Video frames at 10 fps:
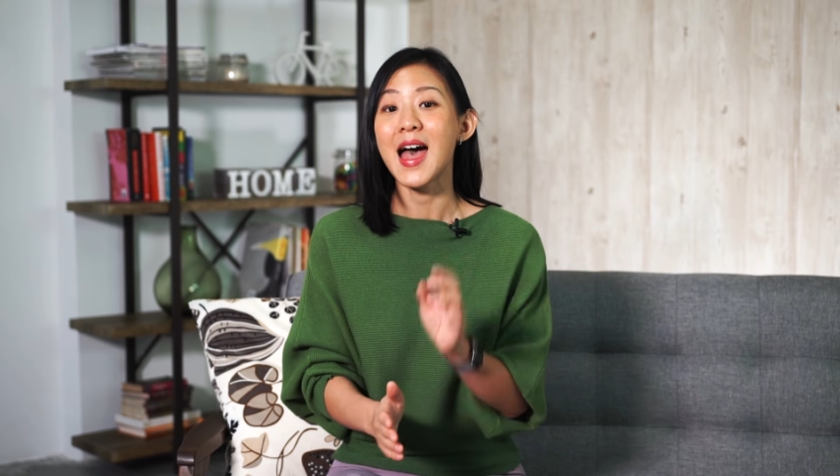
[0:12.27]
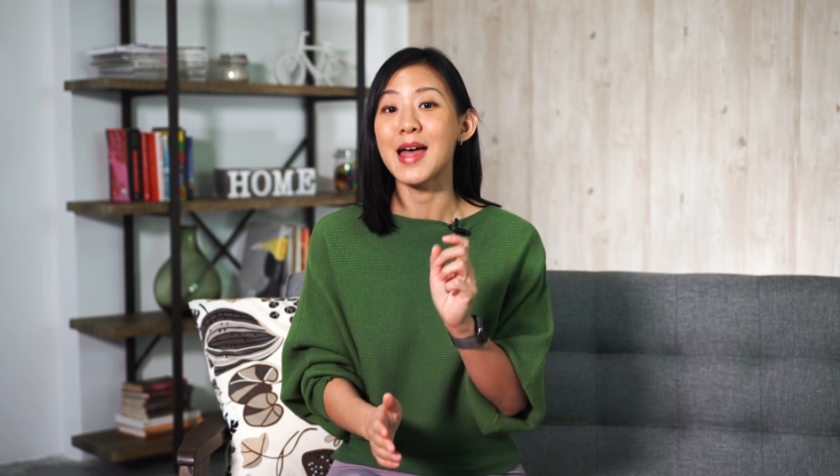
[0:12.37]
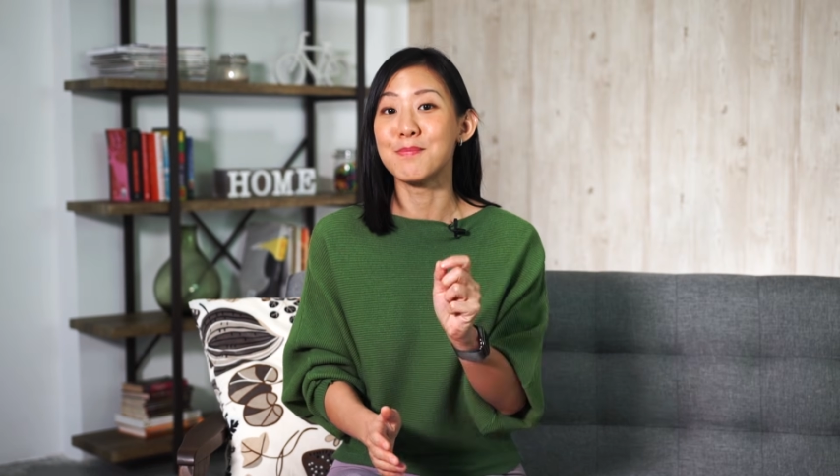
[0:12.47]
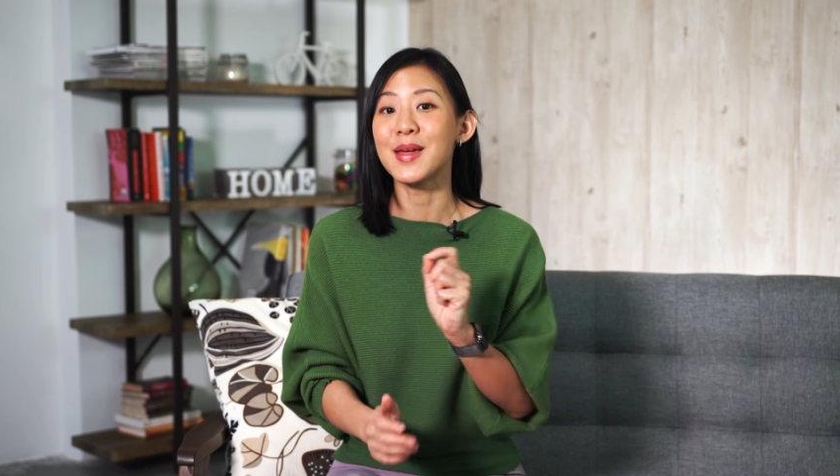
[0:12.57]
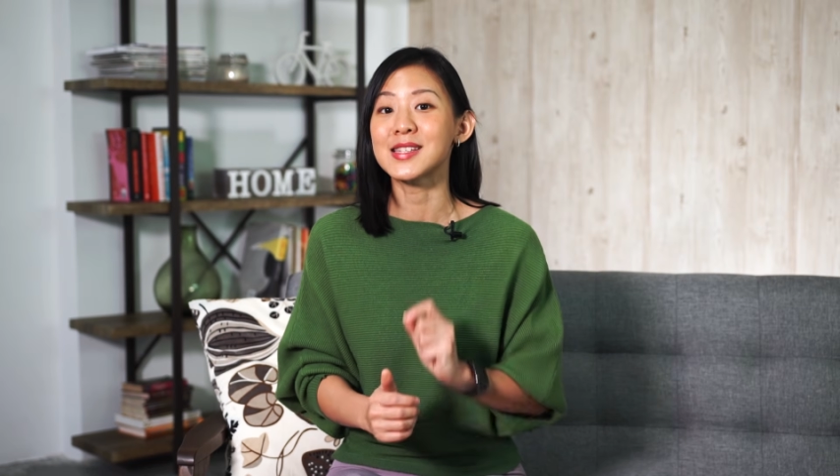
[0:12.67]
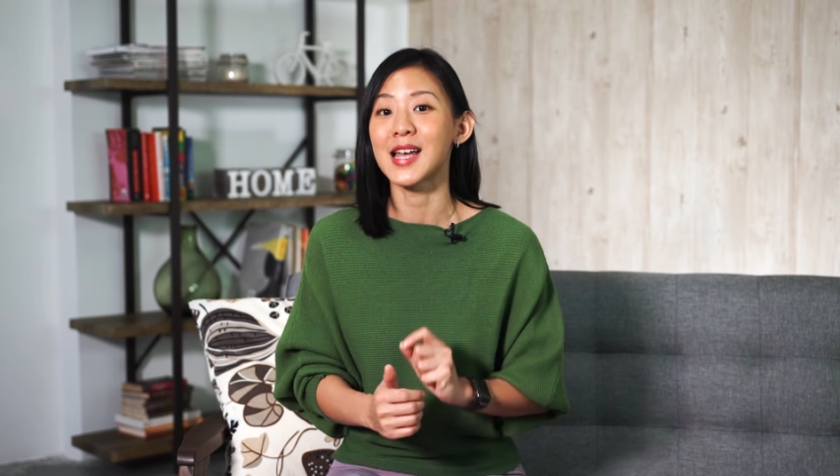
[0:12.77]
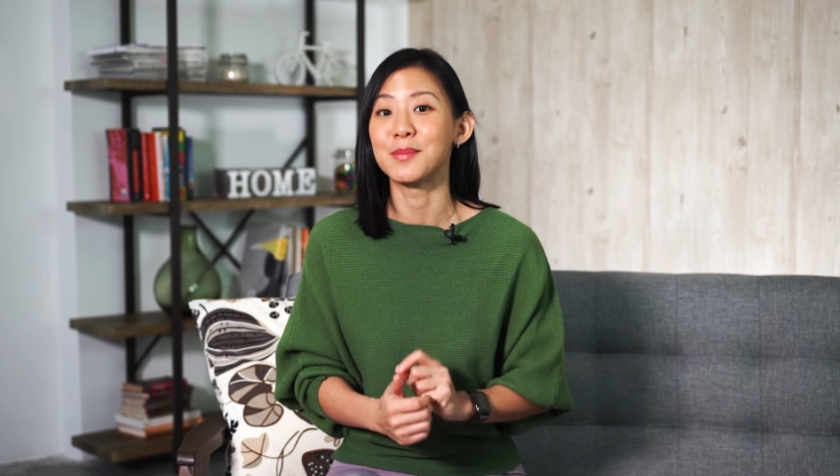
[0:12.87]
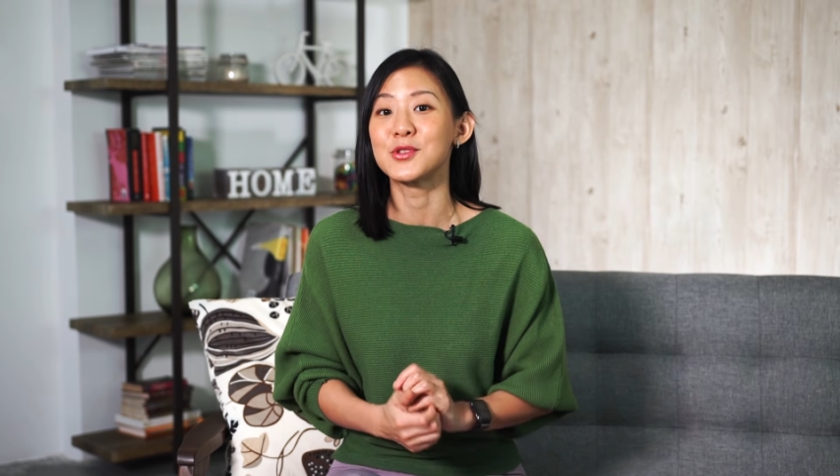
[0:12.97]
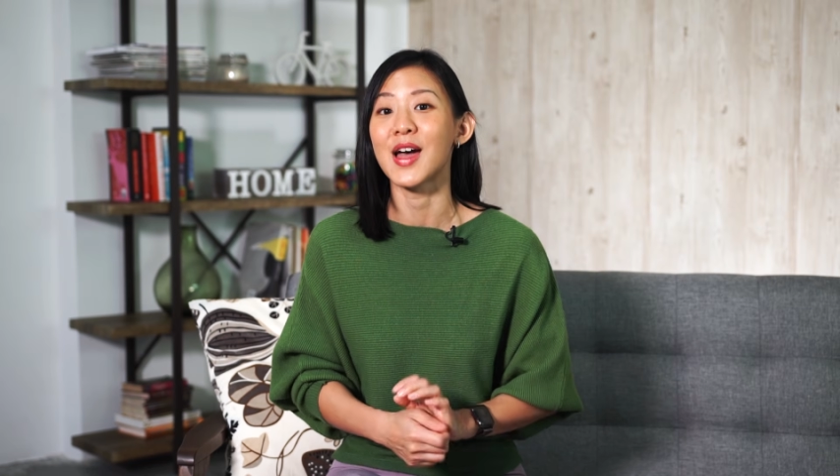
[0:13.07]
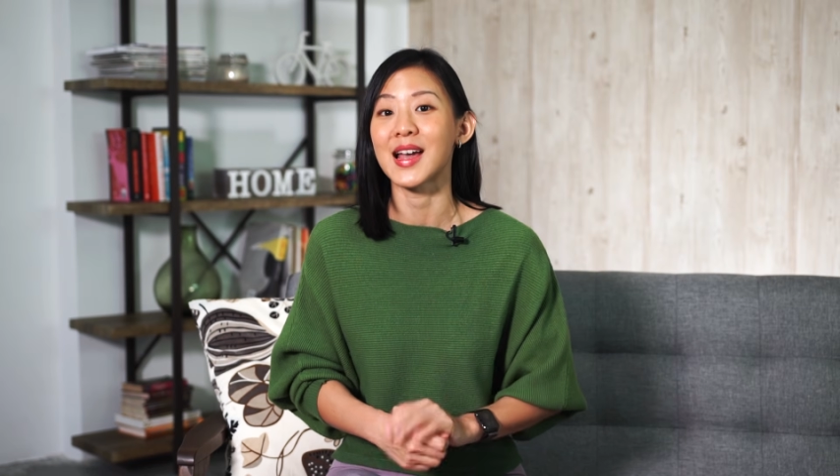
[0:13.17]
and make
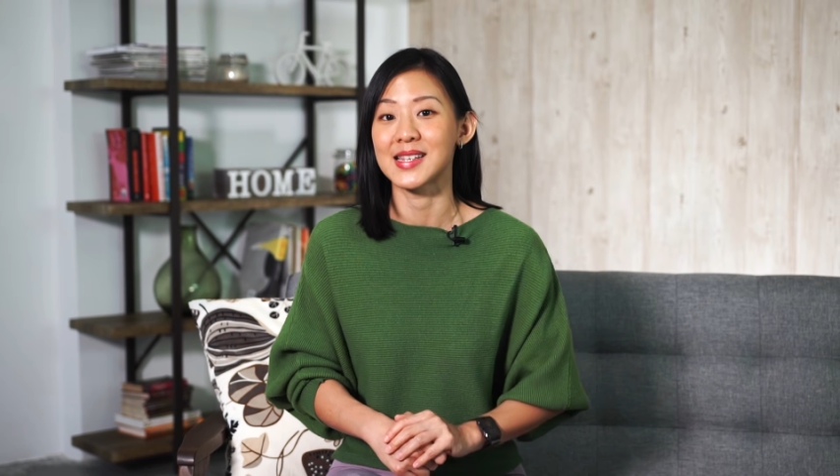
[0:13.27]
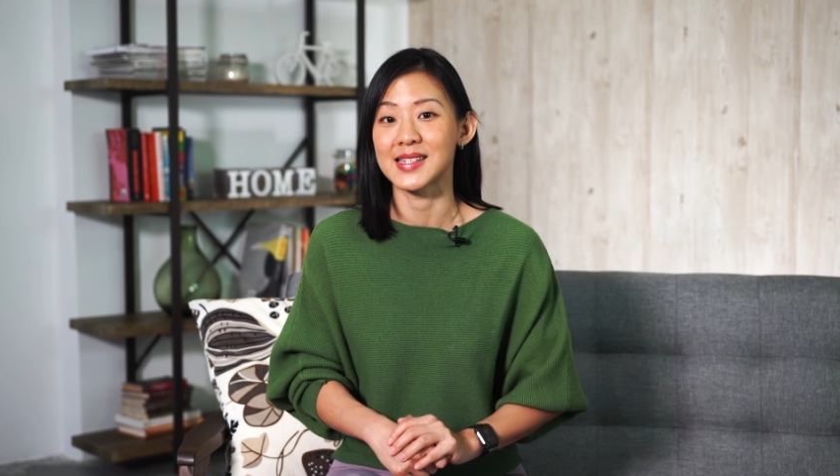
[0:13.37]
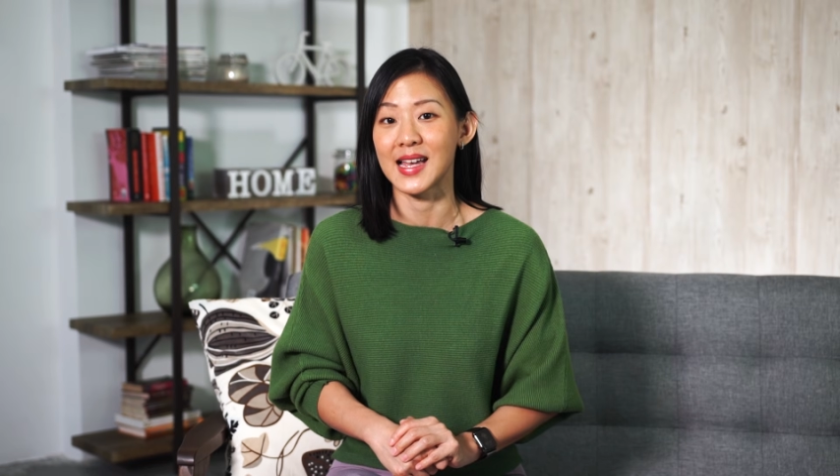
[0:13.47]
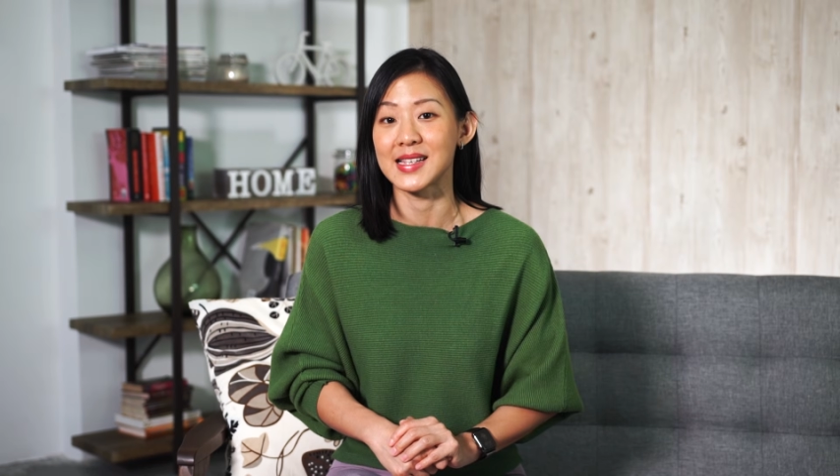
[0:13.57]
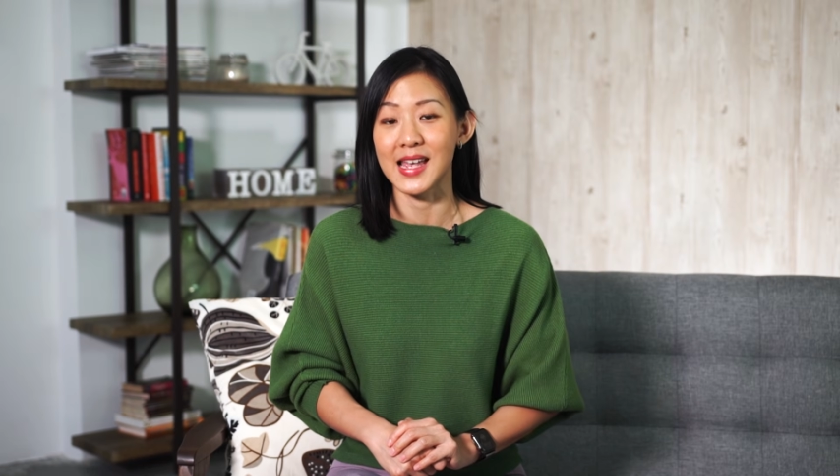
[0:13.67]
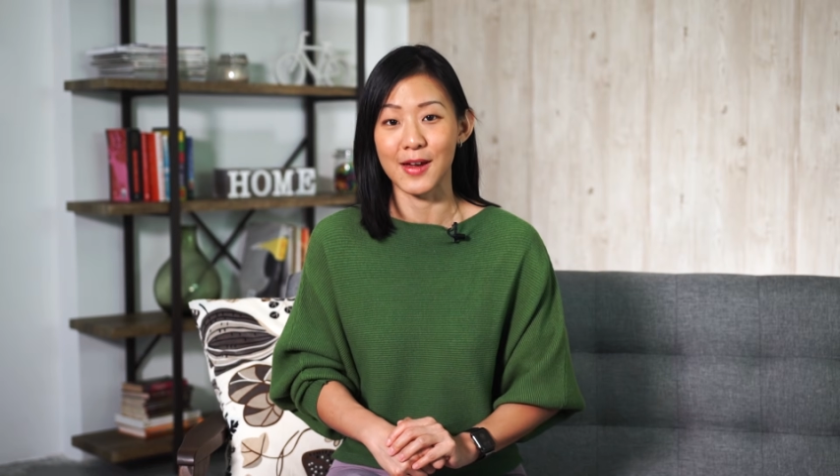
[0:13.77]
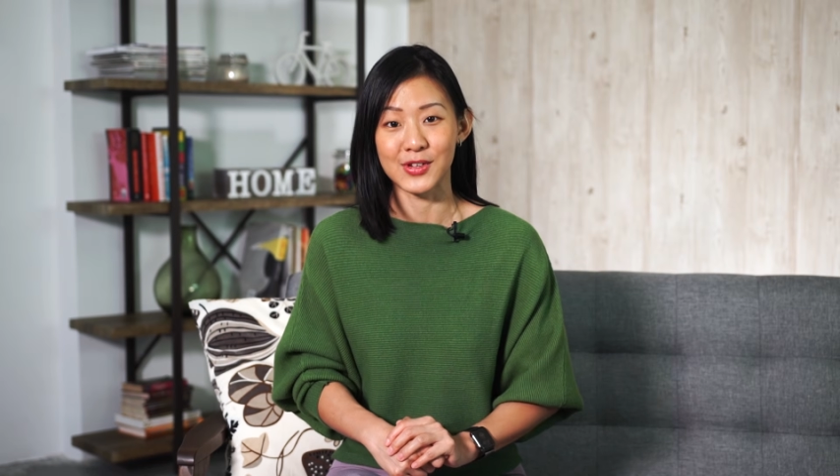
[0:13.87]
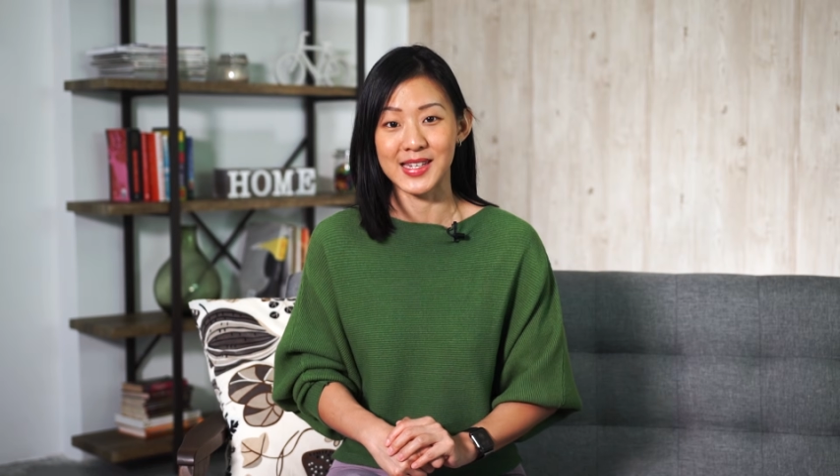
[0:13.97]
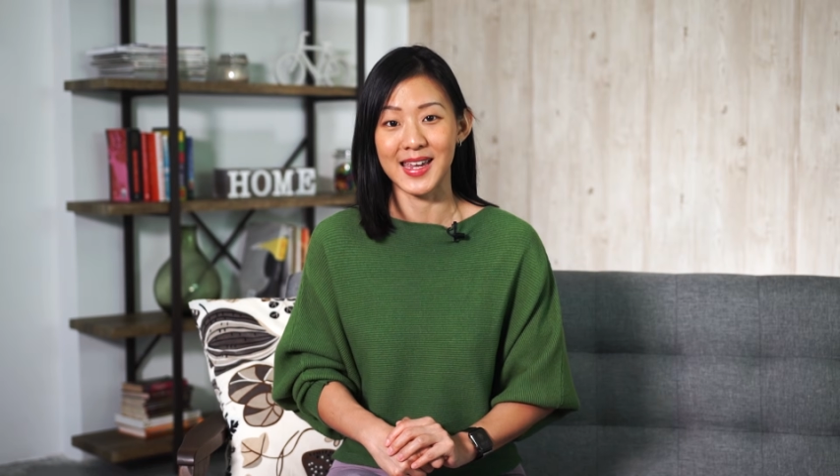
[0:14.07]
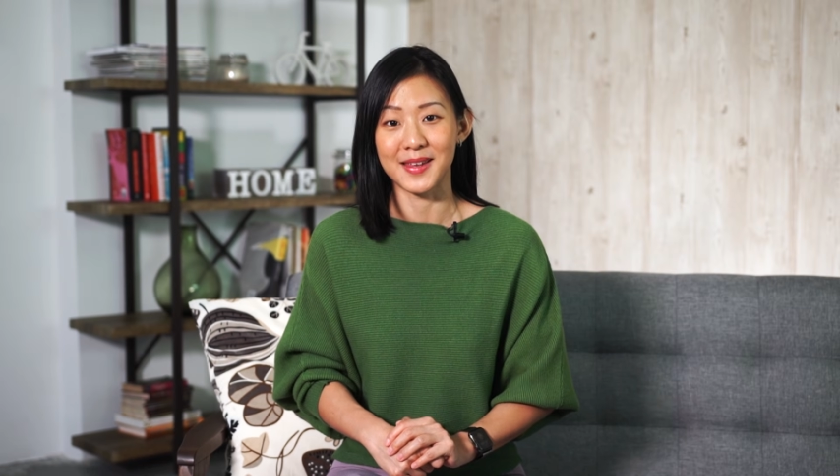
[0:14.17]
time to exercise every
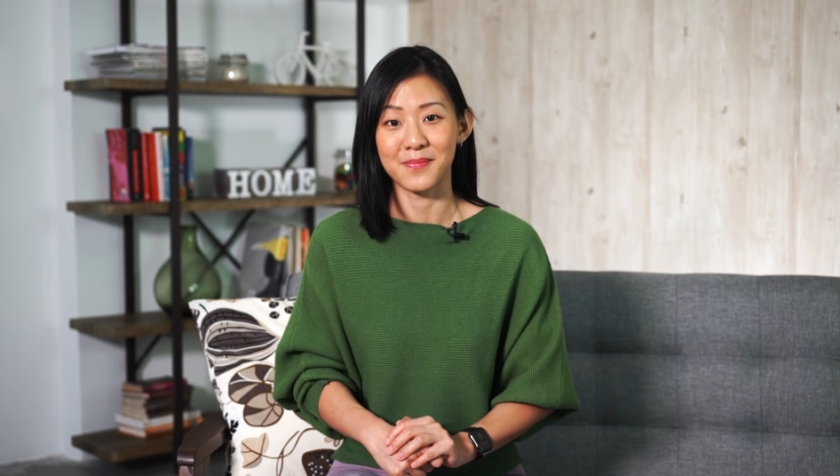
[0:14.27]
day.